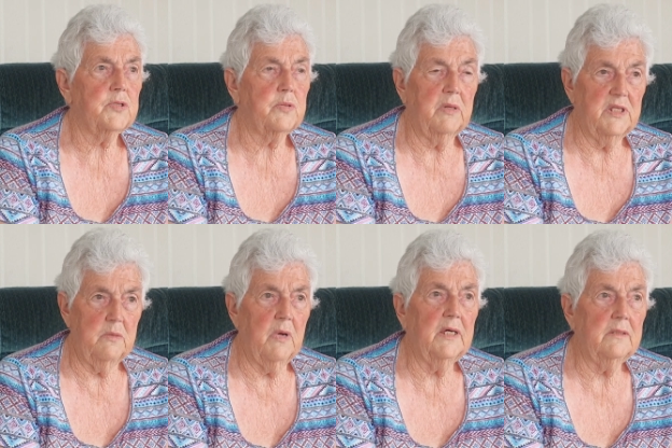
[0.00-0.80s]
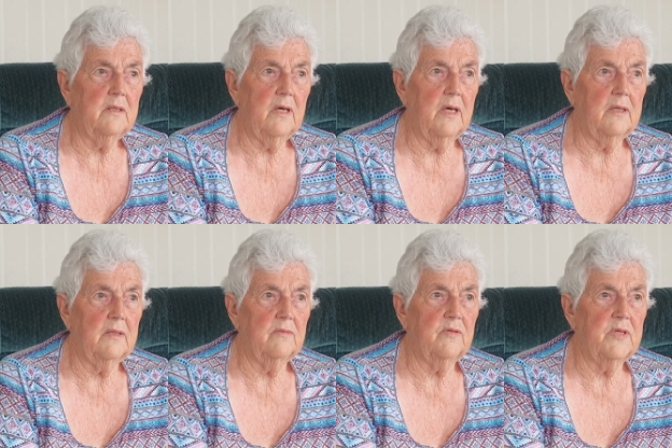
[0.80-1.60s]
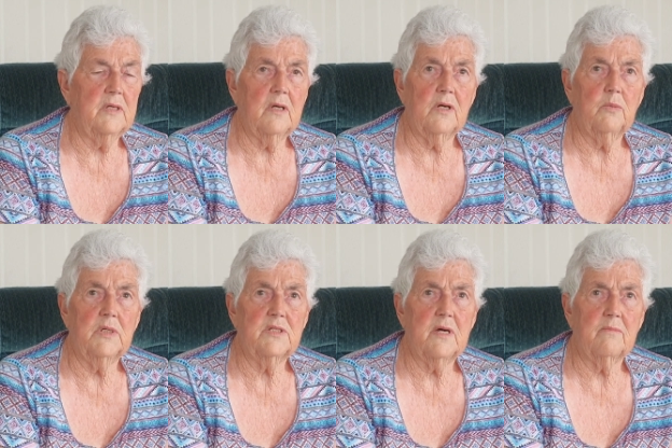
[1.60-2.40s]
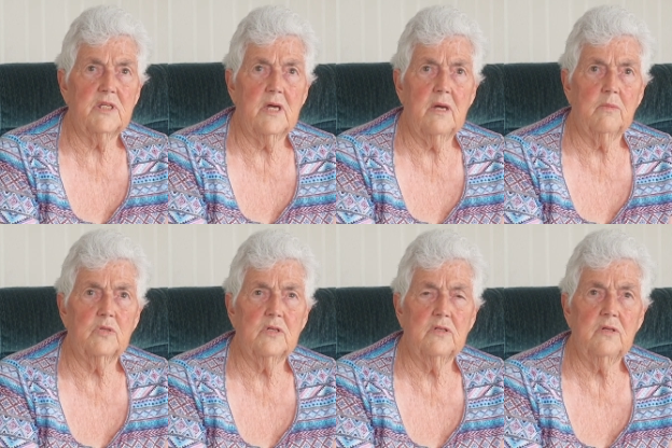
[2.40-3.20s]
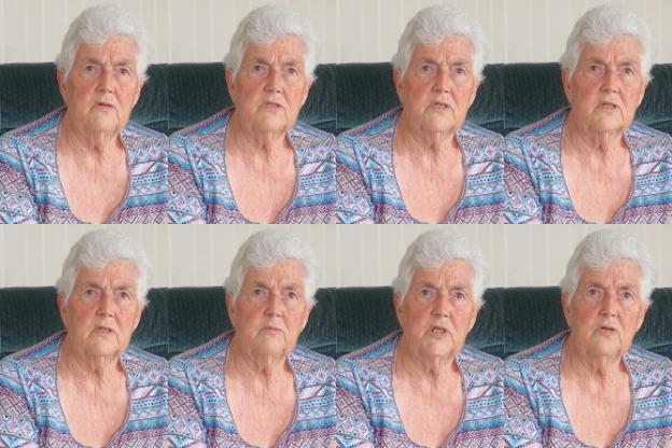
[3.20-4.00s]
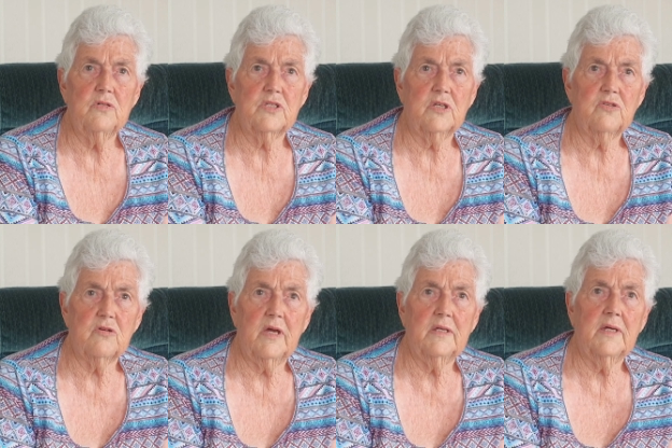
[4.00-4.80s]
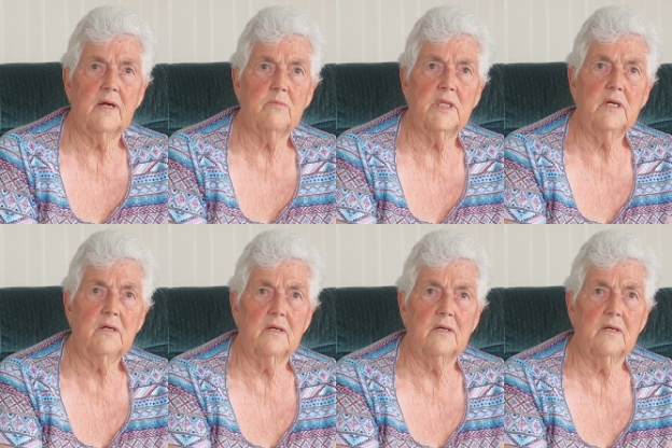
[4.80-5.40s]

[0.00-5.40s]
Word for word: 21 and then I went up to Hamilton nursing, did my nursing training up there.